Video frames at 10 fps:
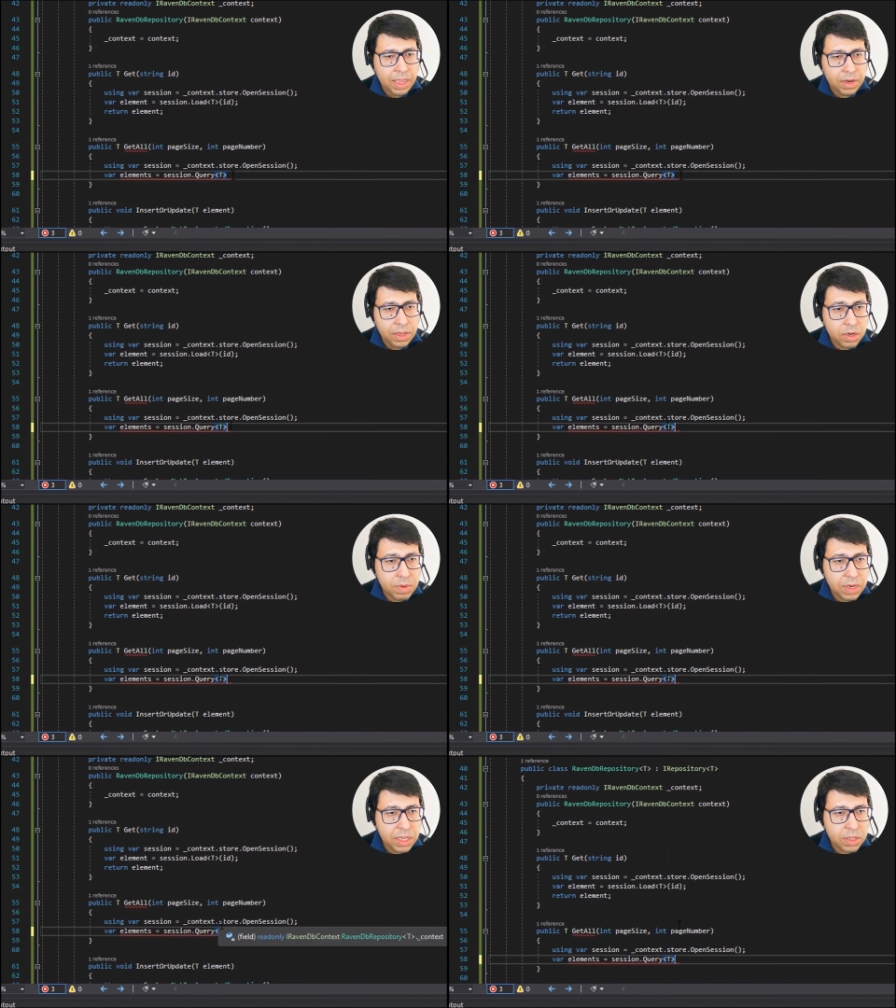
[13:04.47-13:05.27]
And
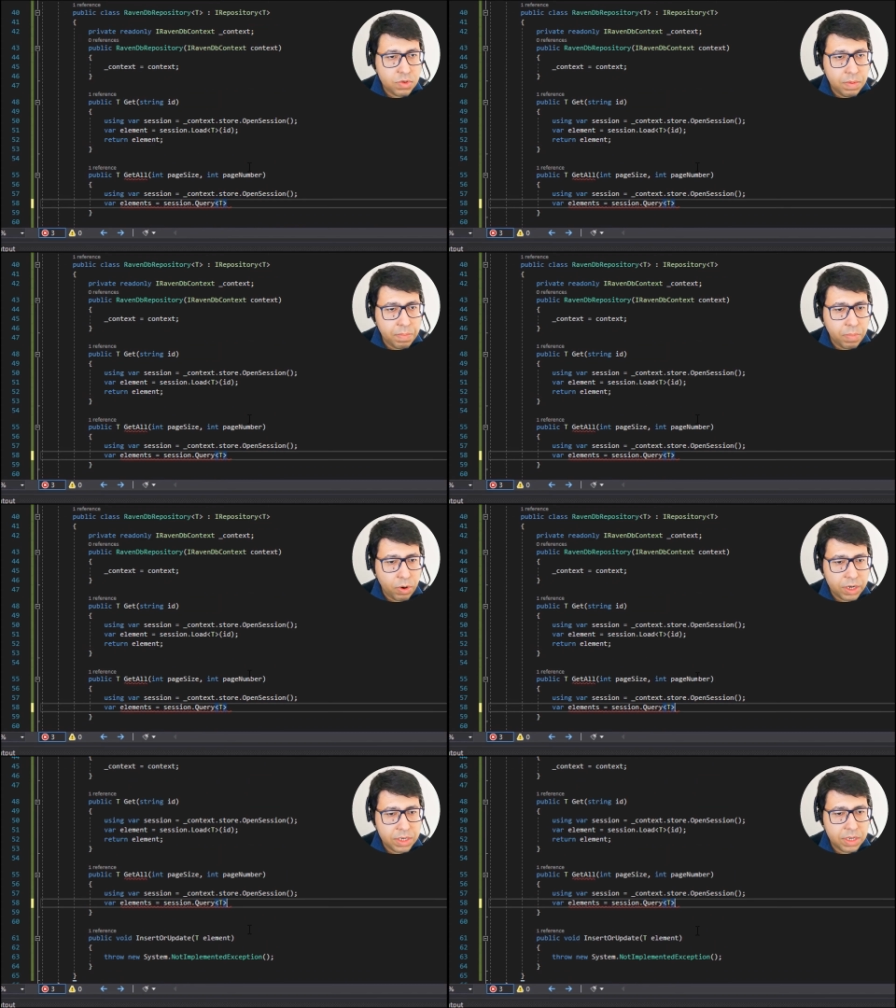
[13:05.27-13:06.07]
here we need to
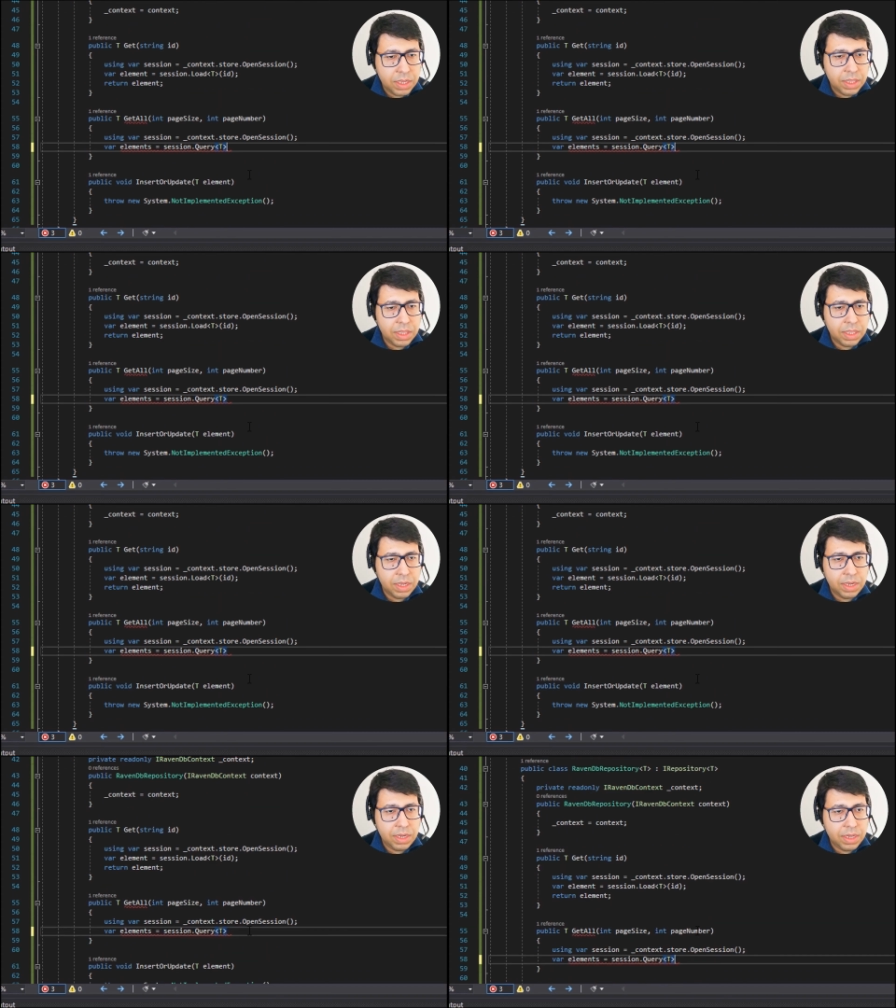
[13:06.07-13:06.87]
import
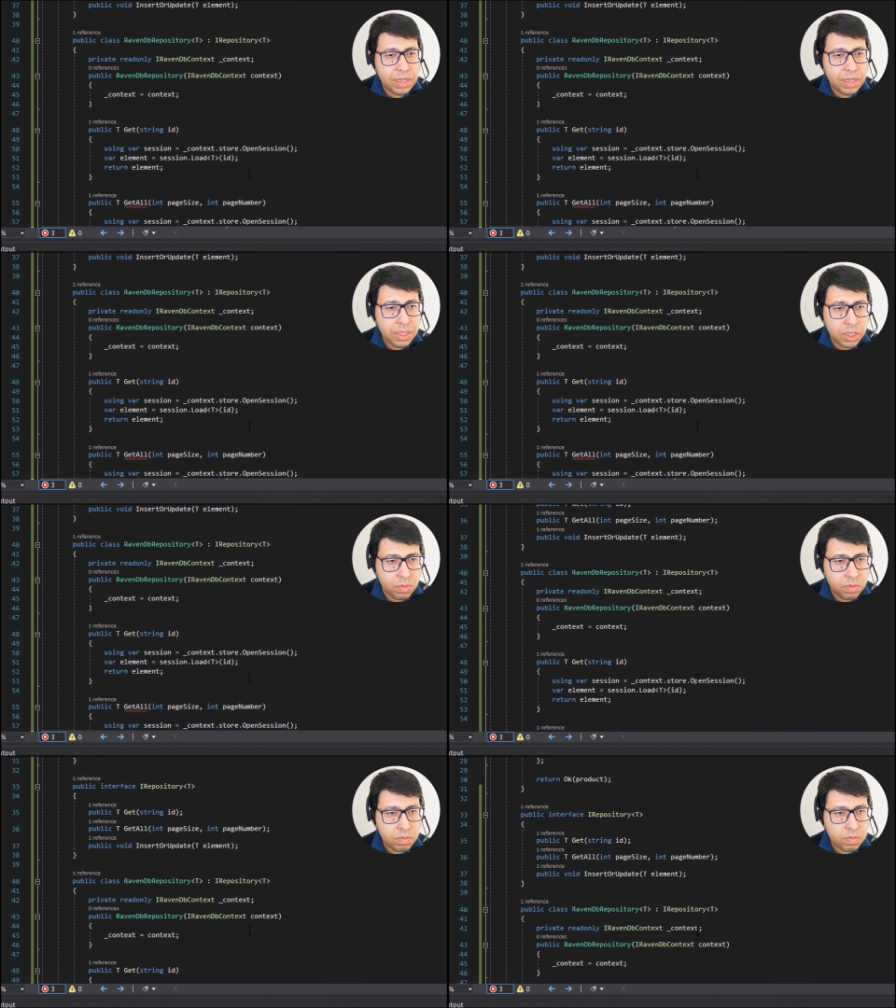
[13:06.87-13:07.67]
the
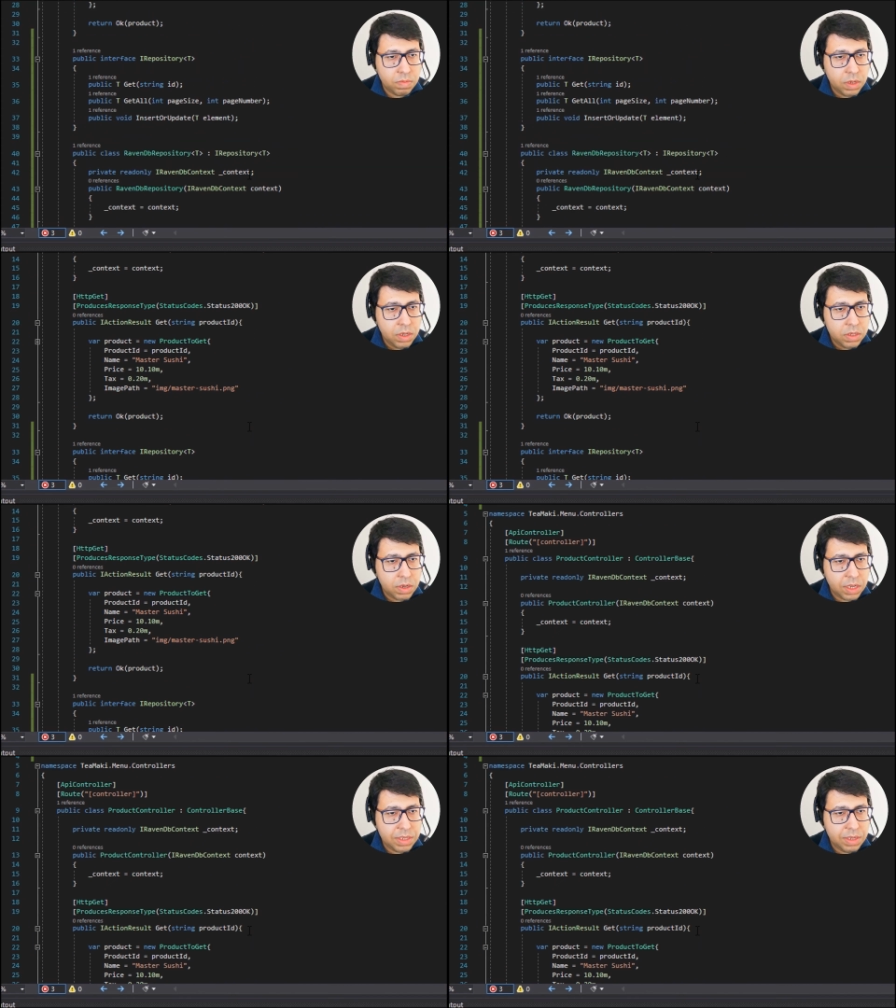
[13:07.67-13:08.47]
LINQ.
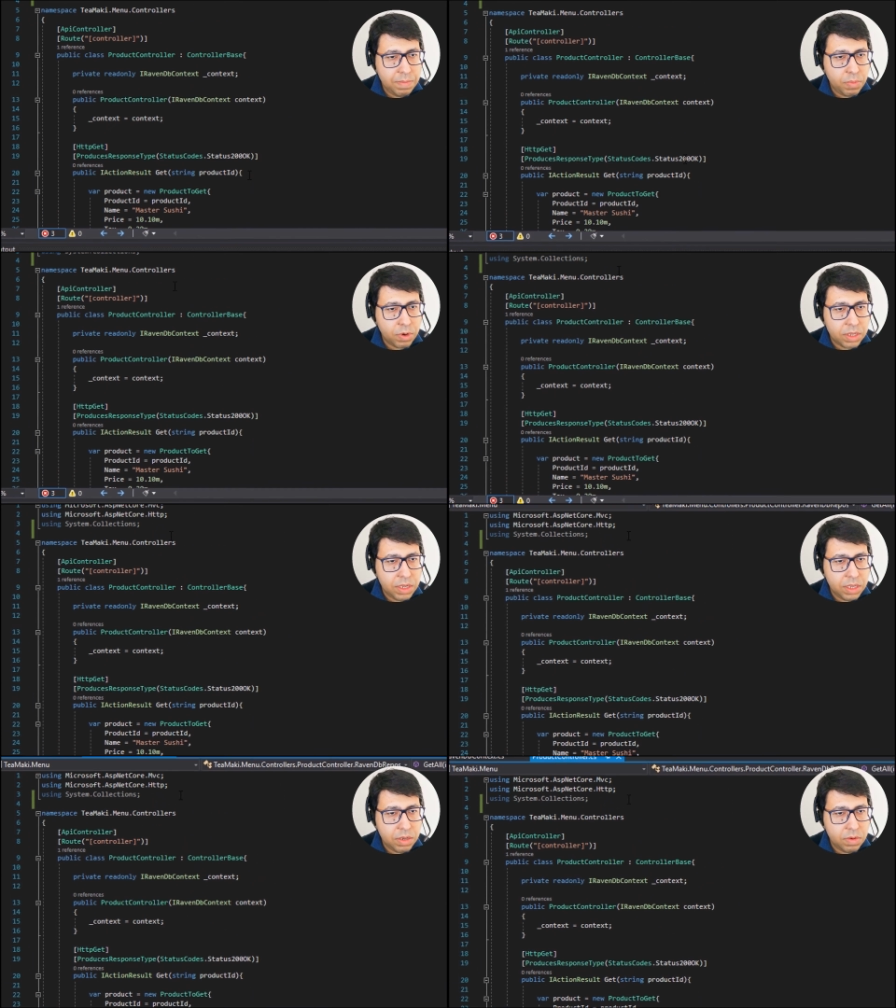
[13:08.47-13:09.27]
So let's import
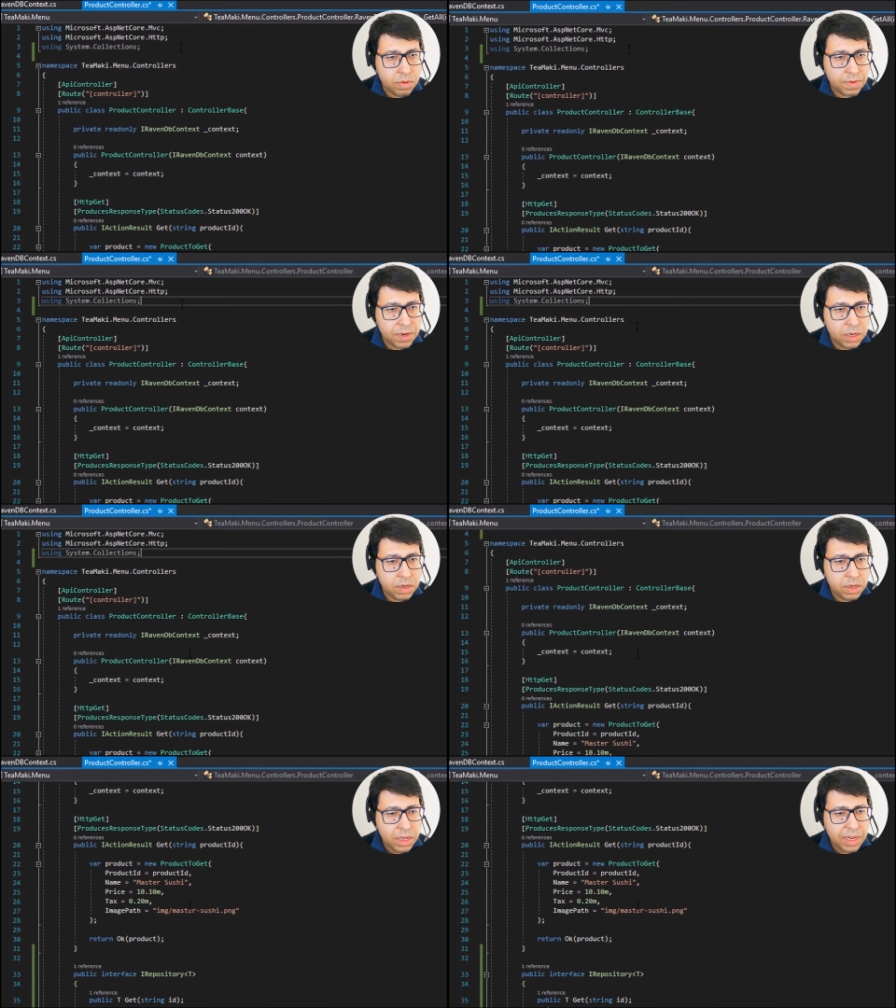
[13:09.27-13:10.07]
the LINQ over
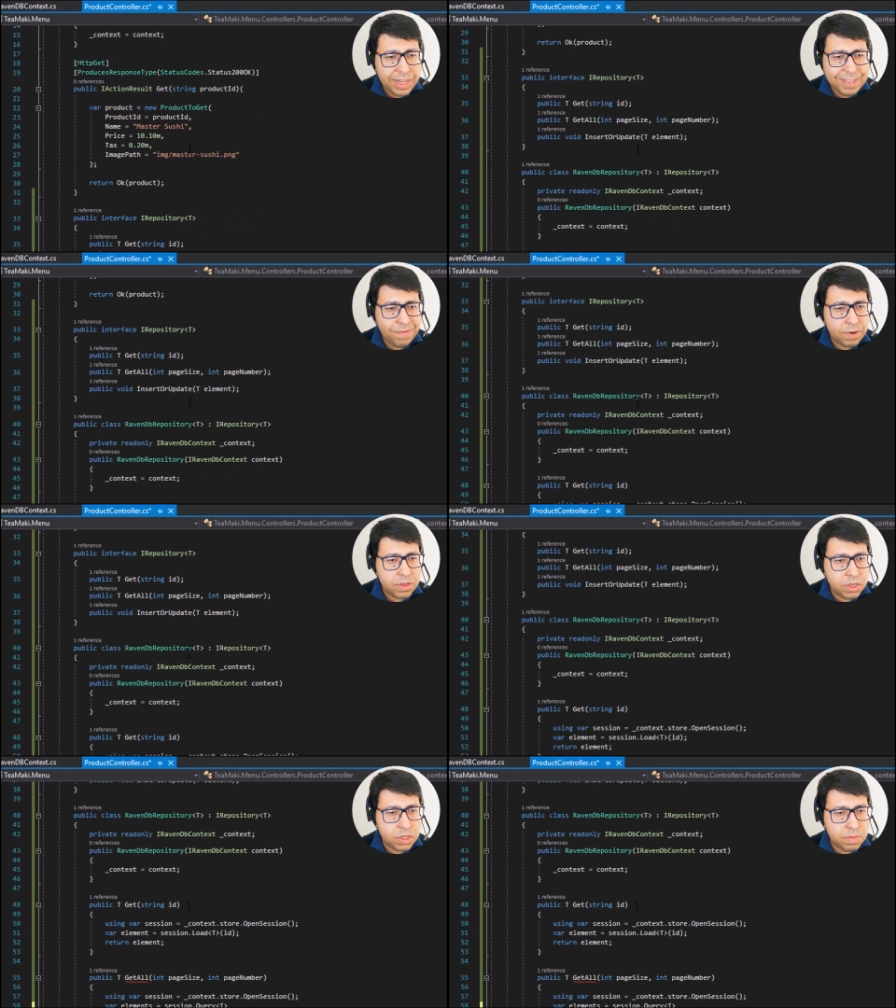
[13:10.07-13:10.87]
here. Let's
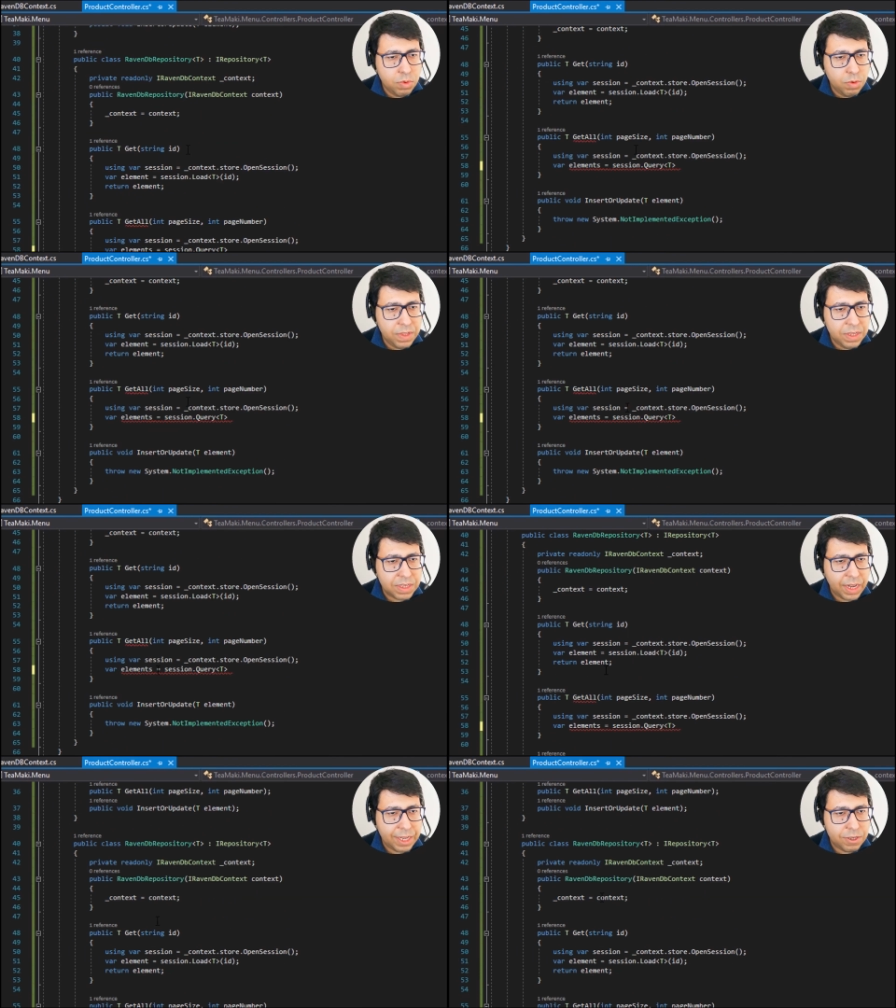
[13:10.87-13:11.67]
first just move
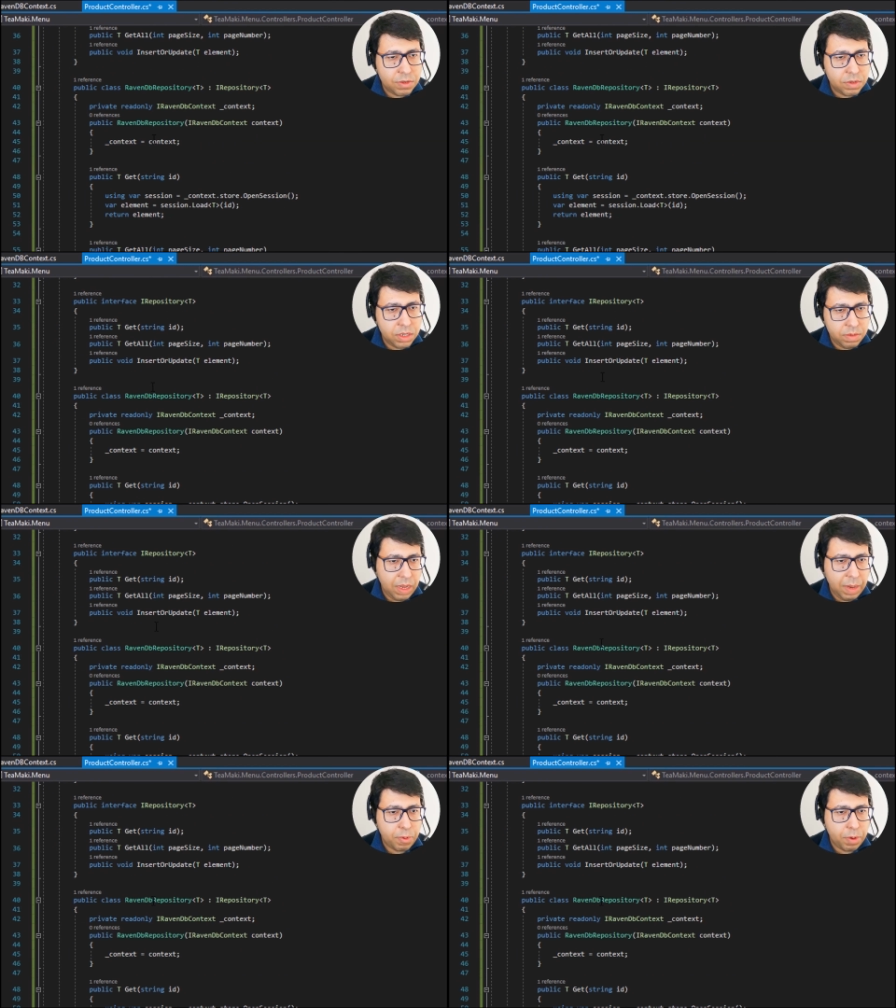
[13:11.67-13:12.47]
this class to the
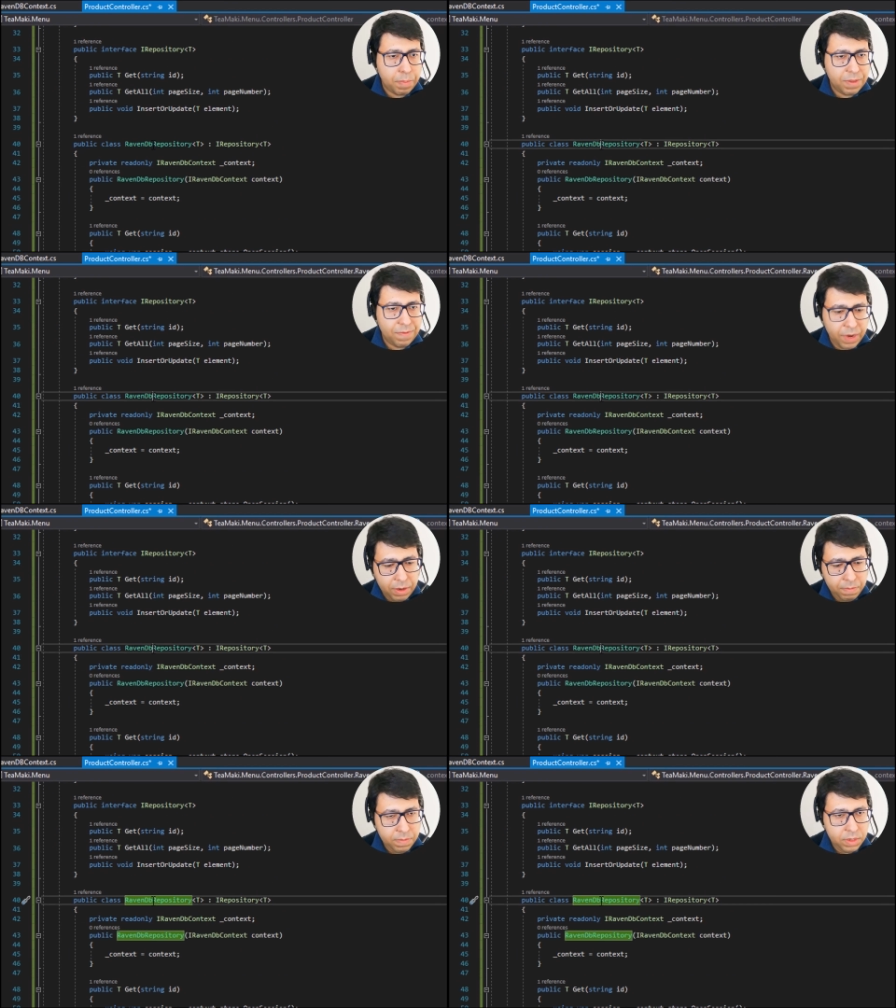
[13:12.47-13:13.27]
appropriate
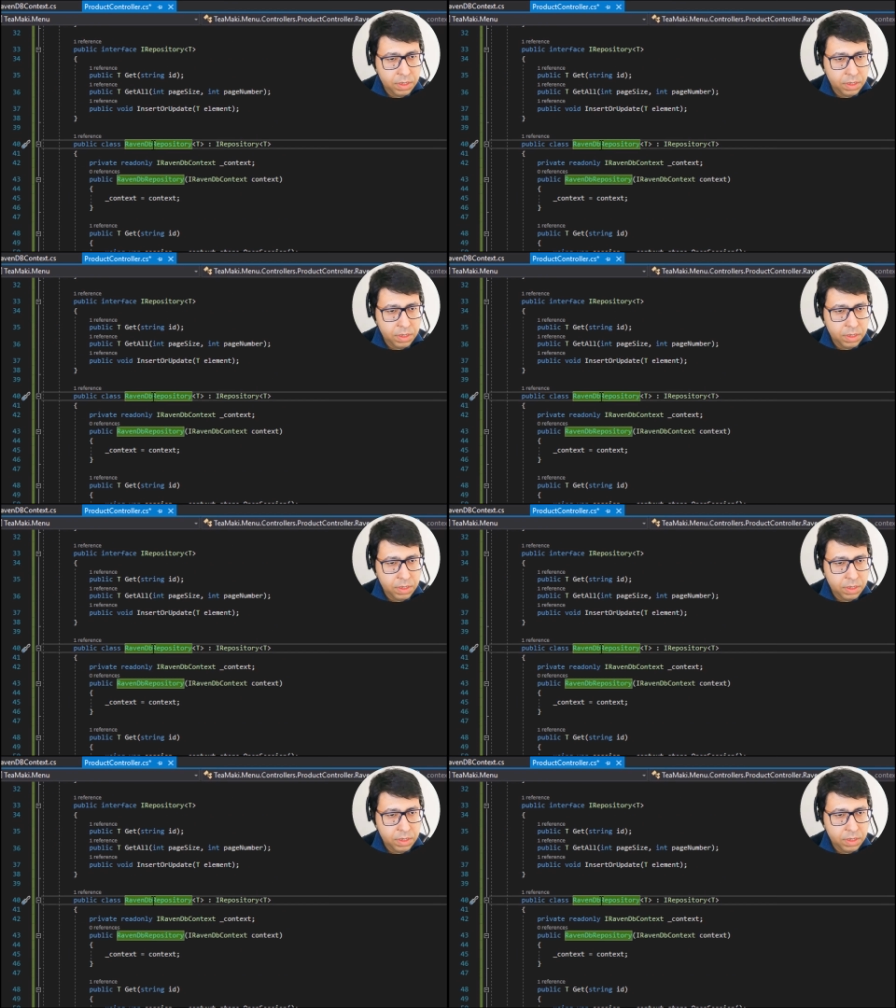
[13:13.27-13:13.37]
file.